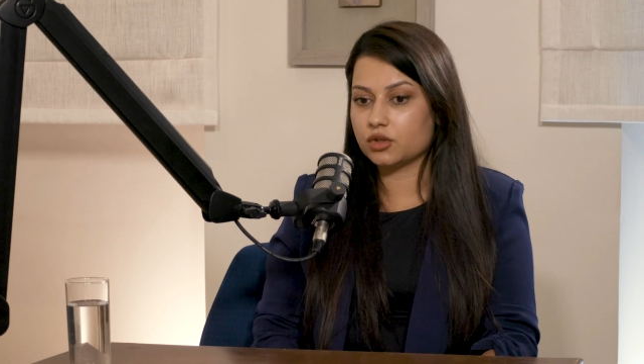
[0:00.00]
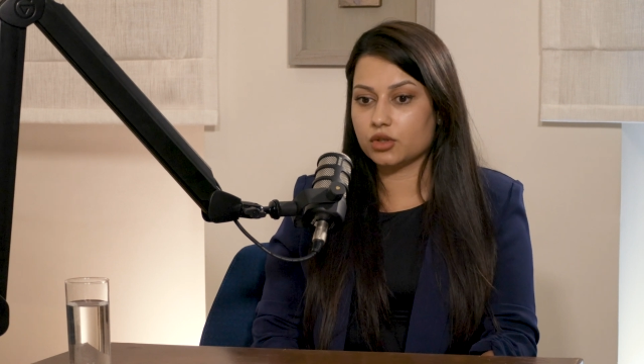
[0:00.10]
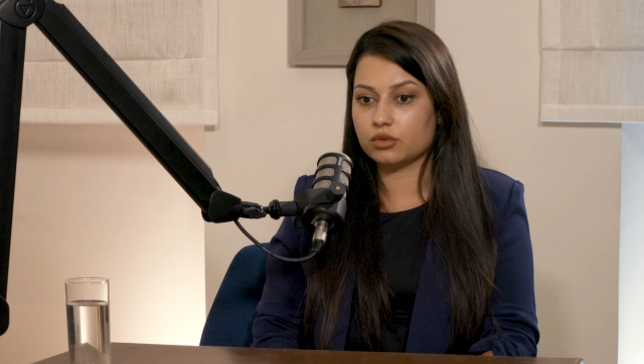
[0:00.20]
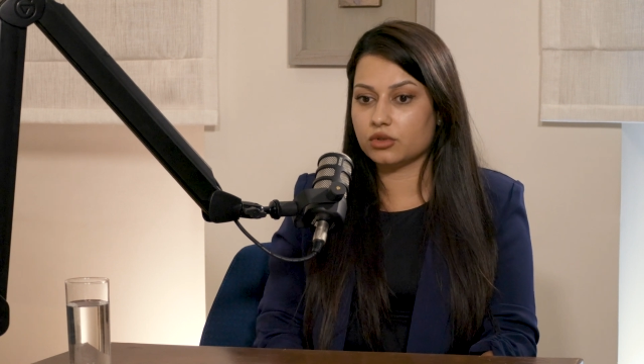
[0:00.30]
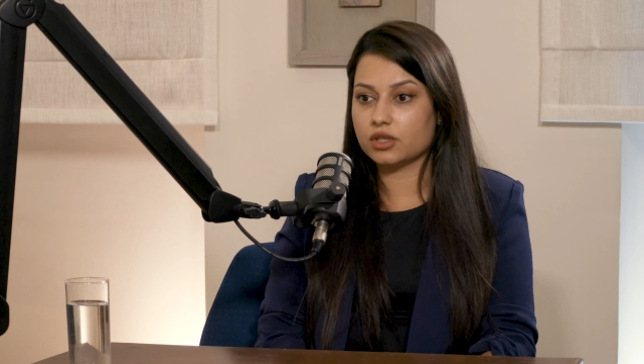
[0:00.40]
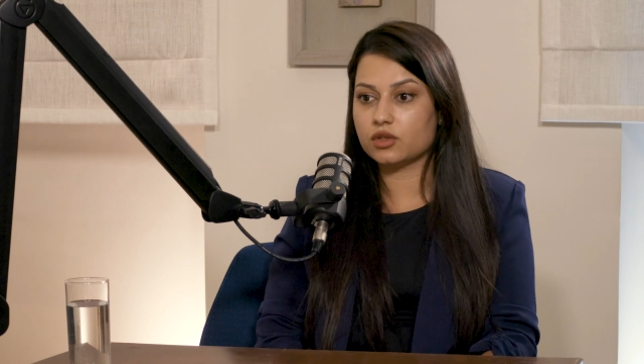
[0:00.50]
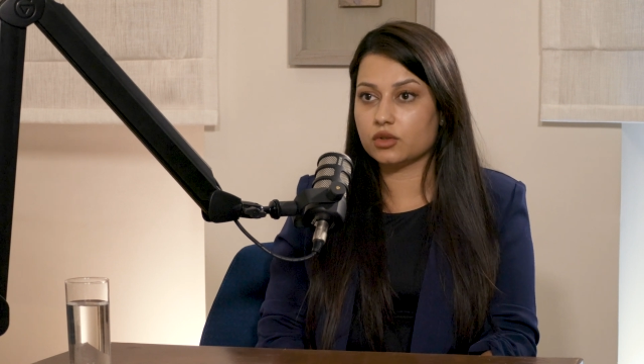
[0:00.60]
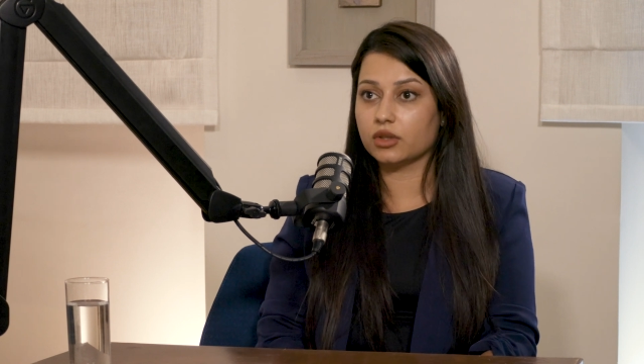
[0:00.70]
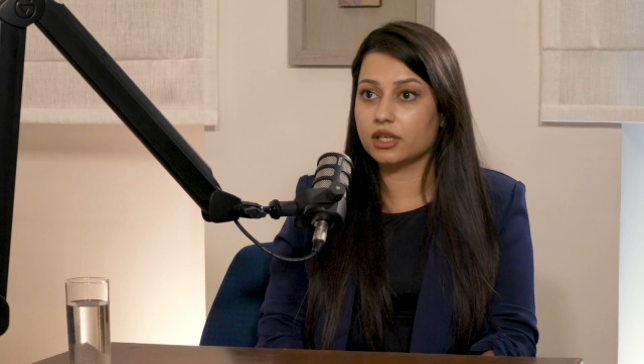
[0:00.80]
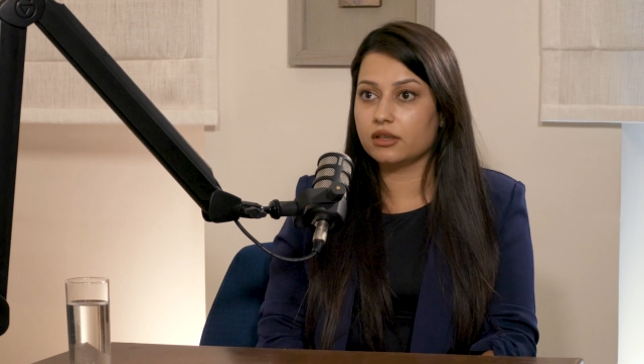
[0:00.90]
to Greece
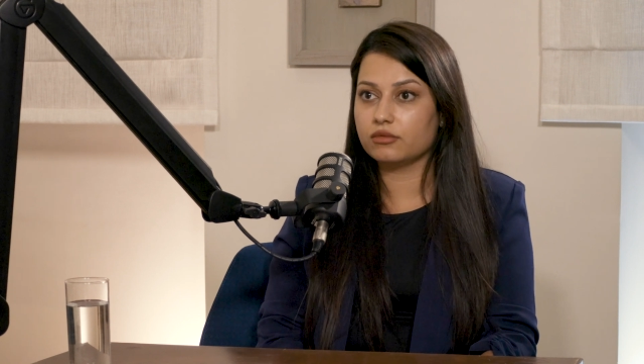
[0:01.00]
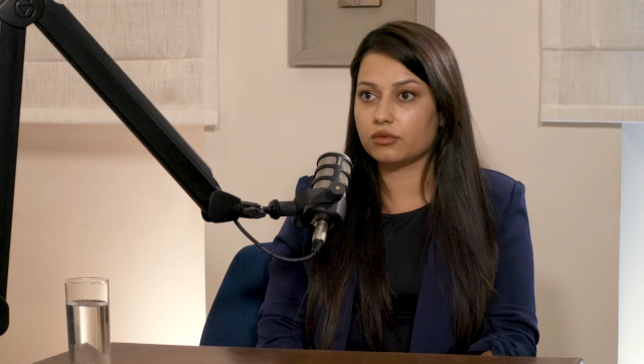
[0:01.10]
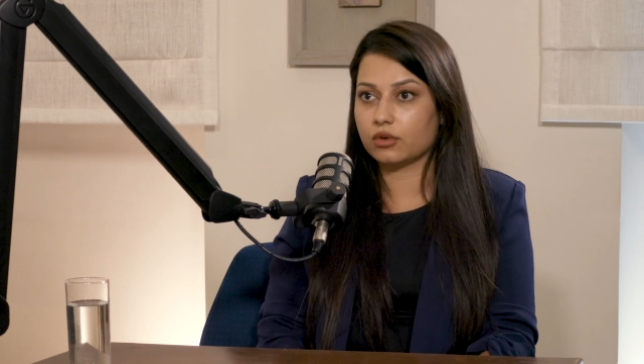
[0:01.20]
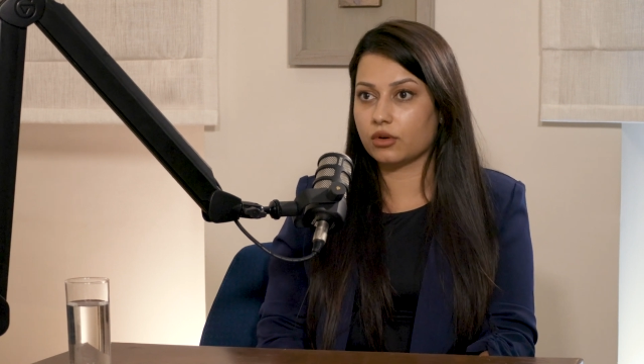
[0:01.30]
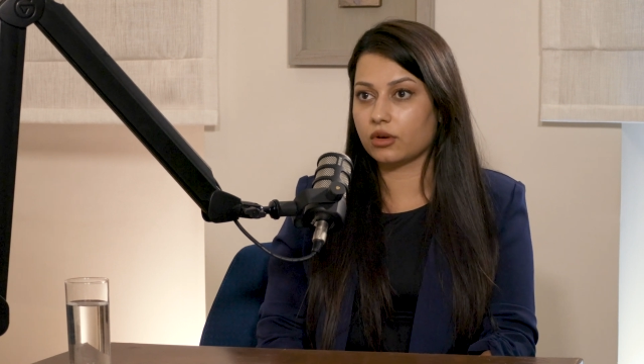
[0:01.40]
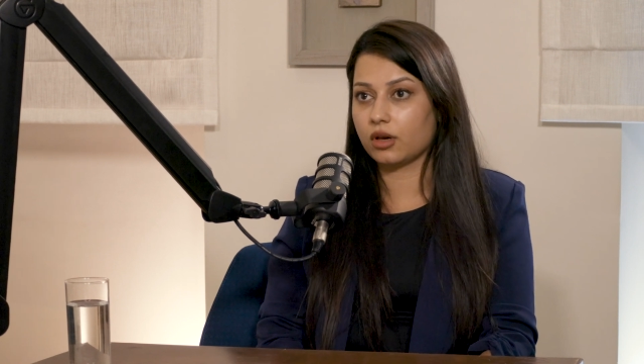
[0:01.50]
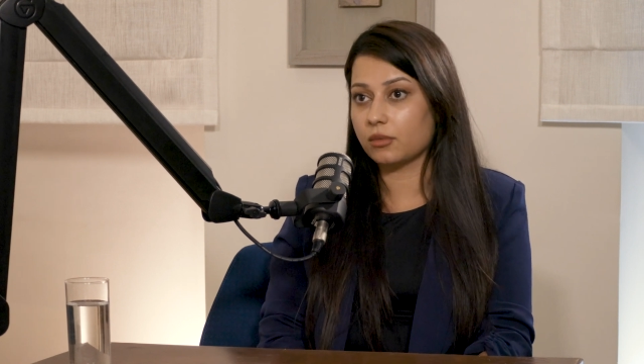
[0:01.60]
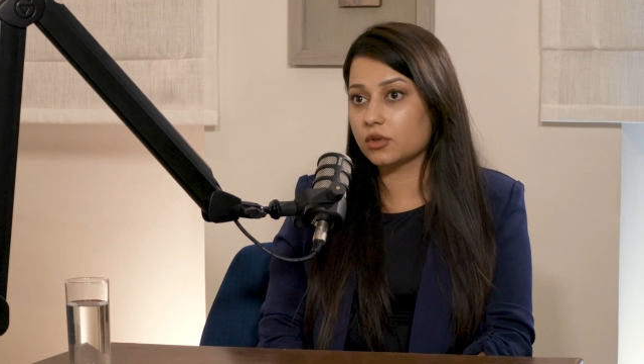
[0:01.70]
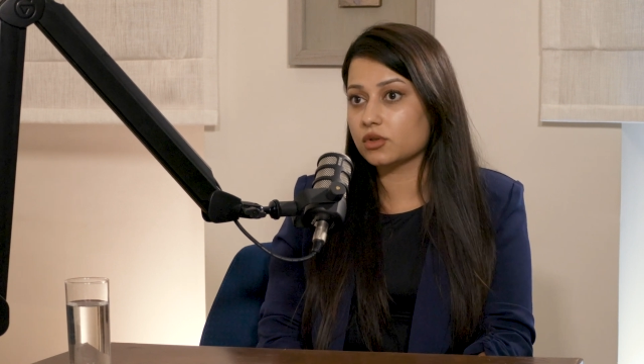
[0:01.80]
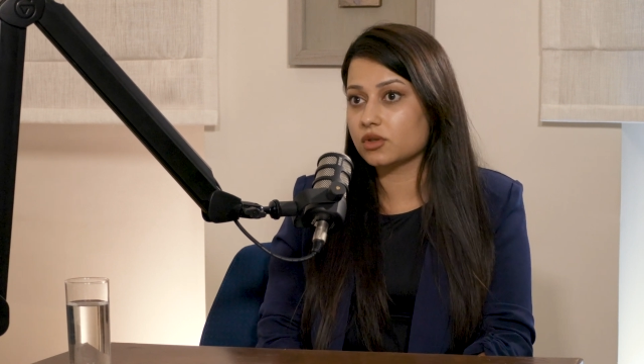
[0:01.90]
to leave or
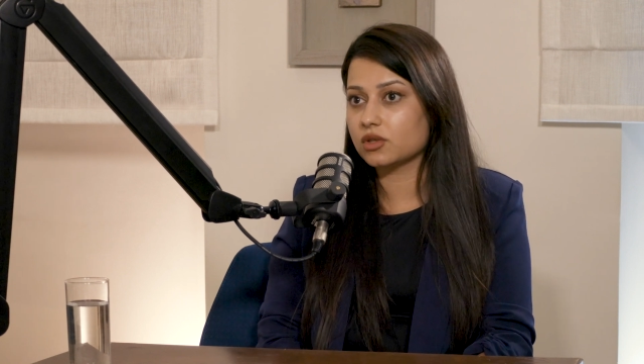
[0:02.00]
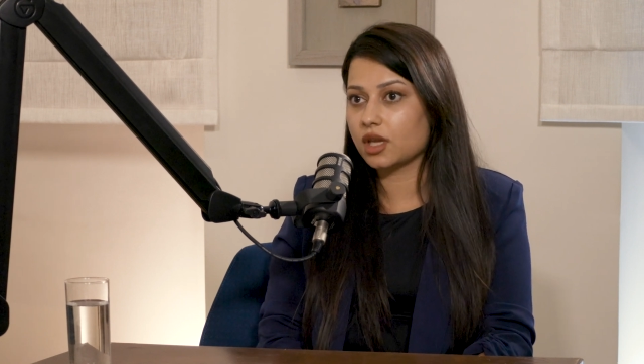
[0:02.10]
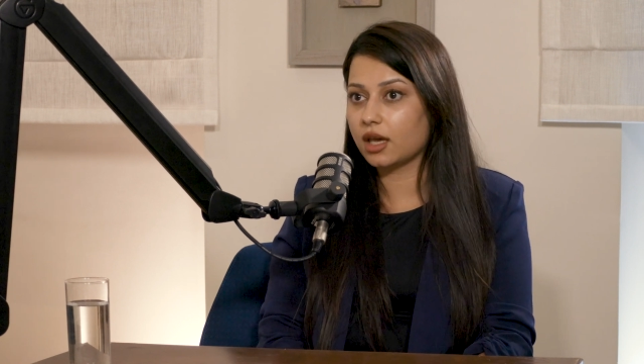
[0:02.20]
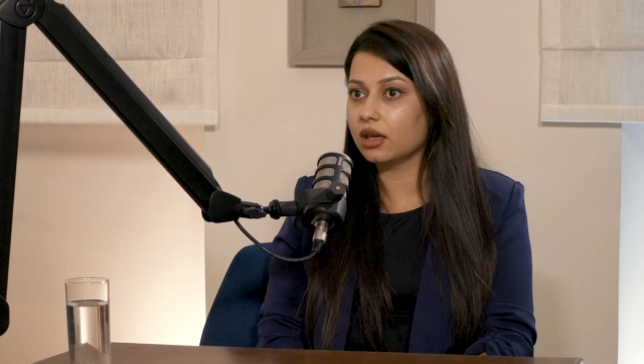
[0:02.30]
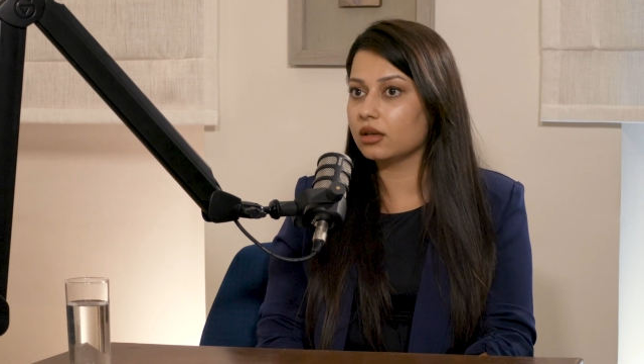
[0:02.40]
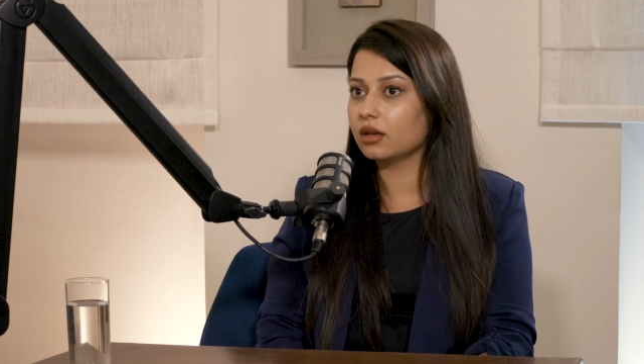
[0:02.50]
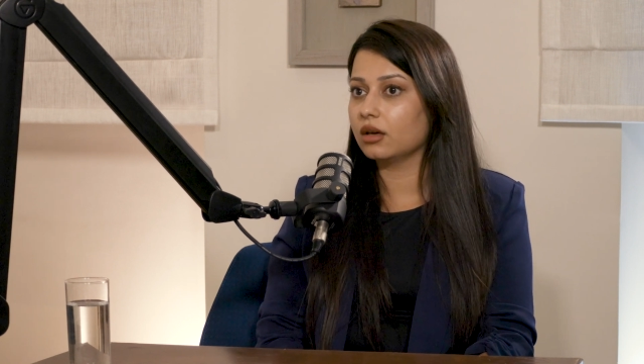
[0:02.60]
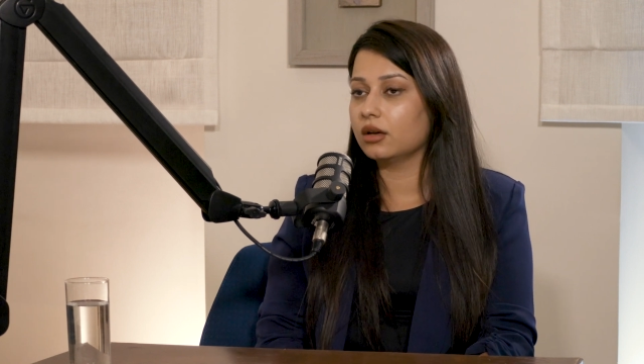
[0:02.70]
coming to stay.